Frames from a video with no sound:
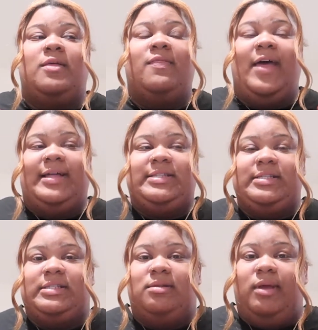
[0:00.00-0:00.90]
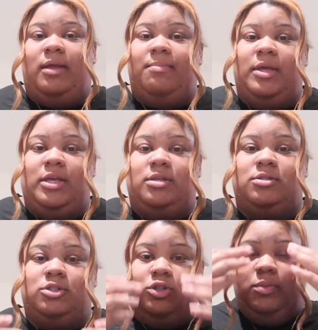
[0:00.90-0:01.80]
that tends to make me
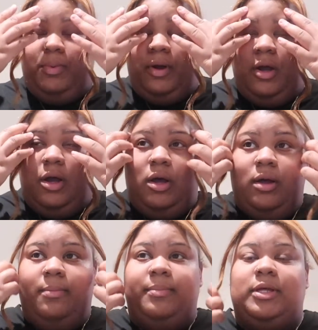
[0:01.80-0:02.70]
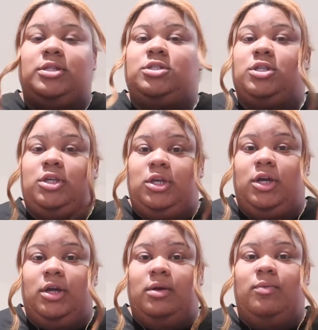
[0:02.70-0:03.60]
super um,
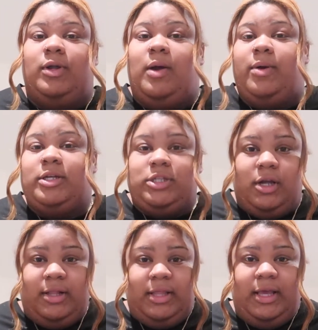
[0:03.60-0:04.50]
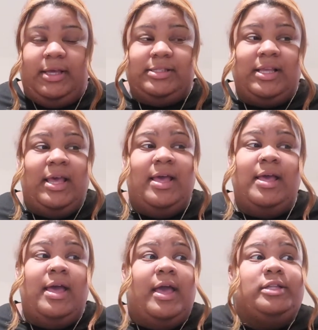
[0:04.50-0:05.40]
insecure when I wear certain things.
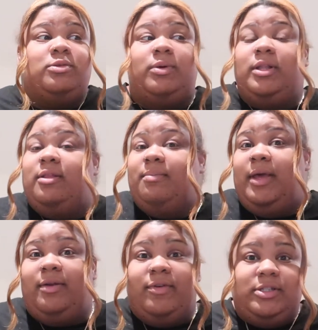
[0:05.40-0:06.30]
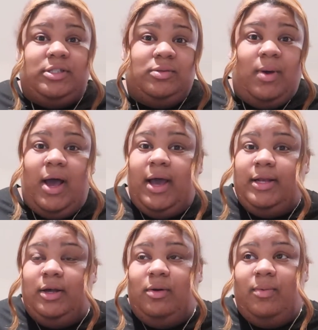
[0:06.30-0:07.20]
It's one of the main reasons why I
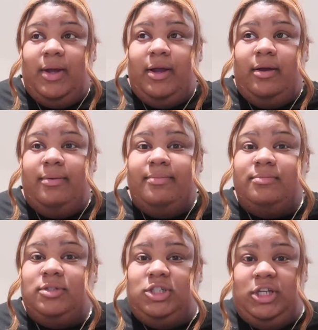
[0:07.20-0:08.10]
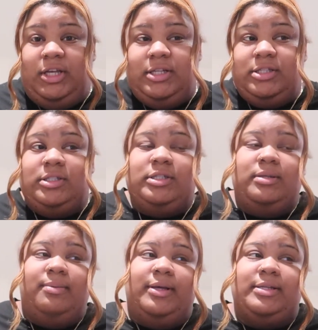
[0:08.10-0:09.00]
don't wear jeans,
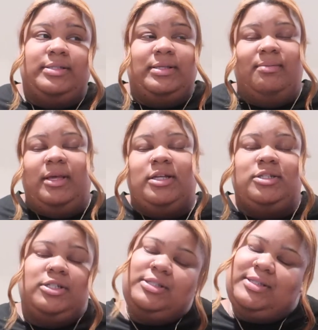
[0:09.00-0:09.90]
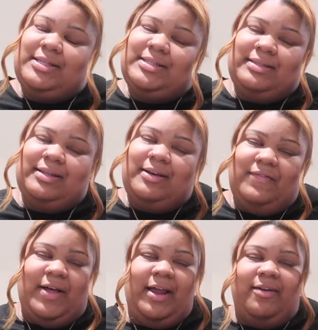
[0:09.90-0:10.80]
because to me it just doesn't look
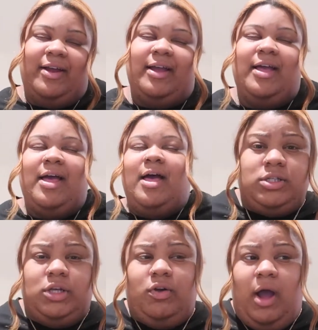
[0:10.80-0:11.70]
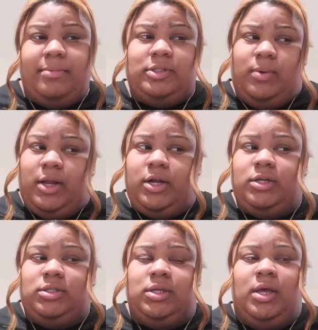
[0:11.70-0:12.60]
flattering. First, the crop
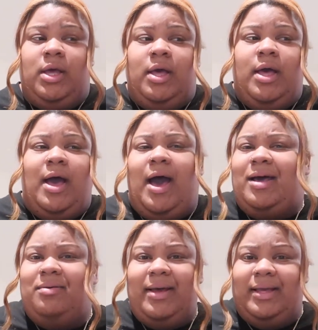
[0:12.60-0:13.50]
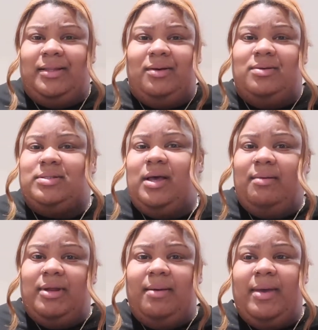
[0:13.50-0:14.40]
sweaters, I don't hate those.
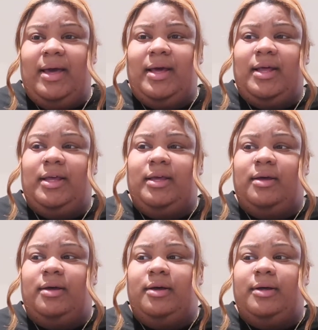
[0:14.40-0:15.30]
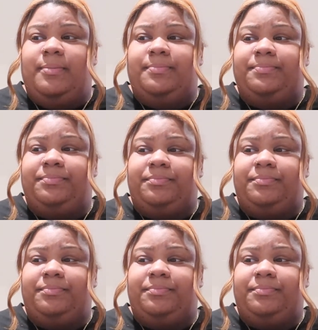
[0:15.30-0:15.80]
I'm not mad at it. Um,